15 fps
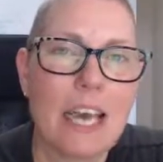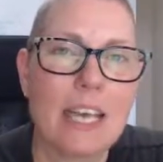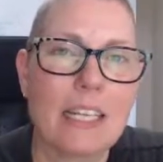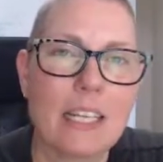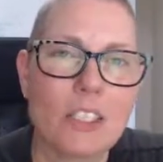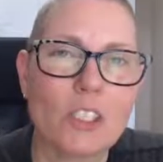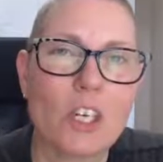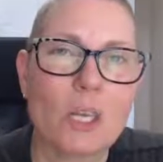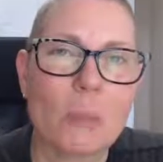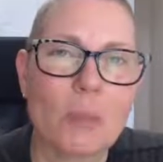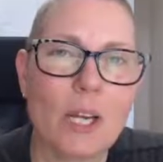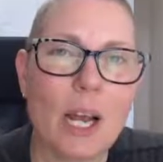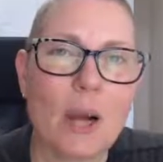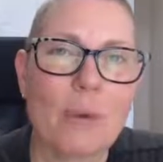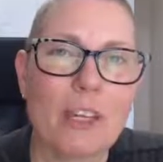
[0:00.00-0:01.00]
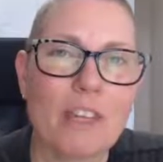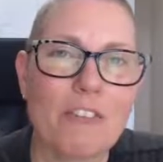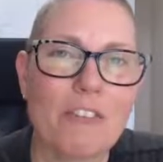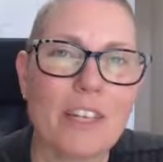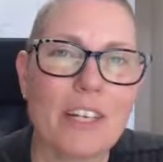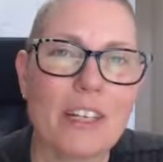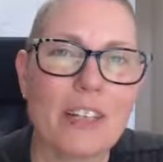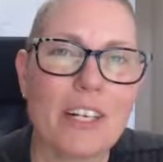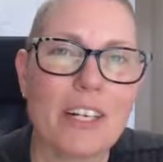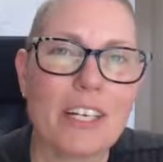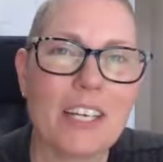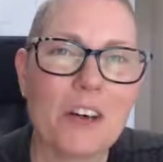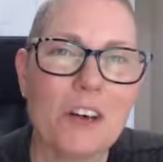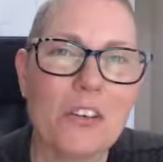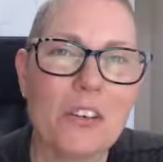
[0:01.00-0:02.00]
and let's talk about how we can figure out how to
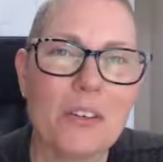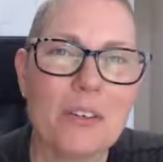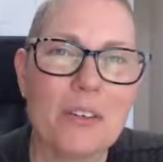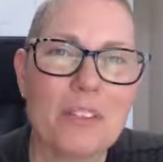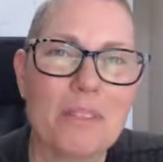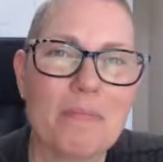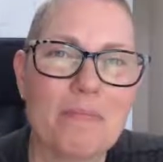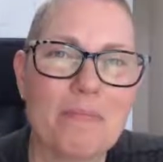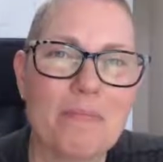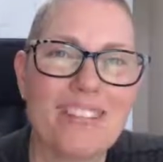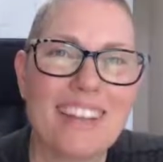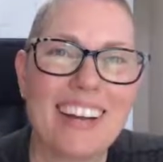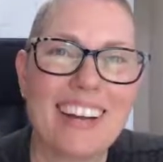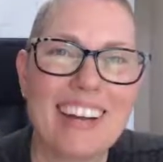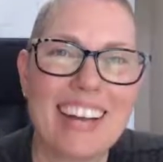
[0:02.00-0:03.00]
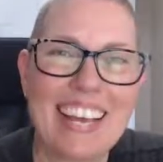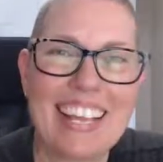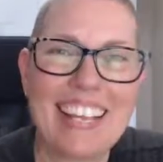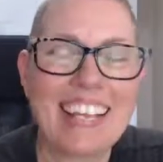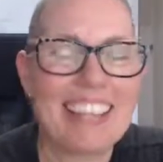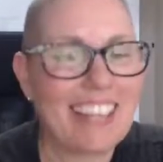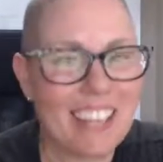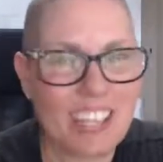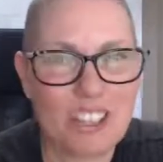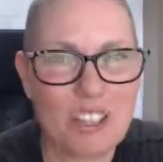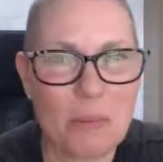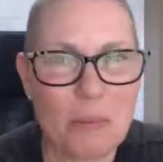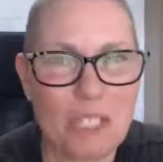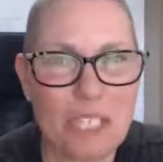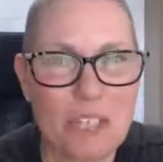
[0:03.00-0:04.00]
get over those. All right. Thanks
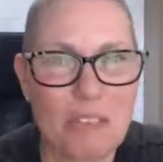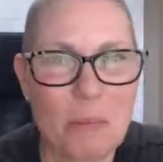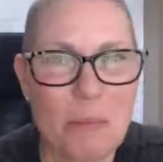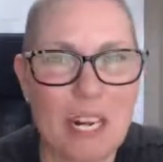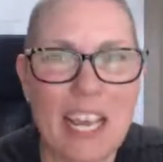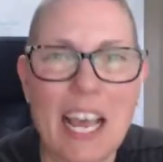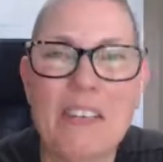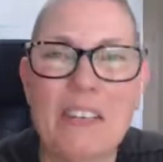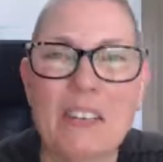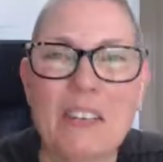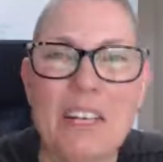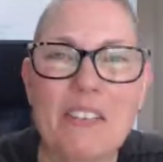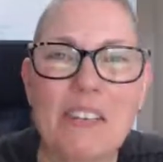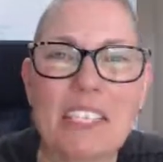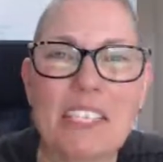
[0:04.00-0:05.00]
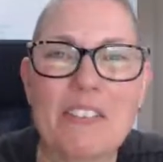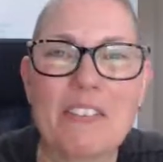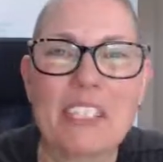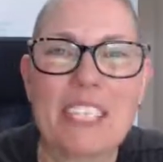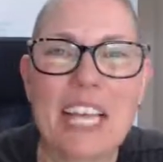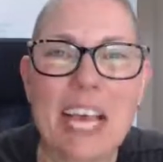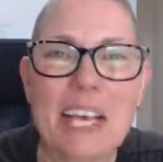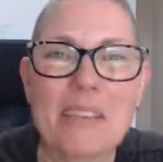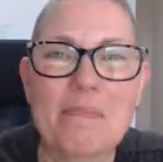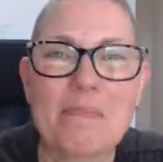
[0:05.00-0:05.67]
so much, everybody. Have a great rest of your day.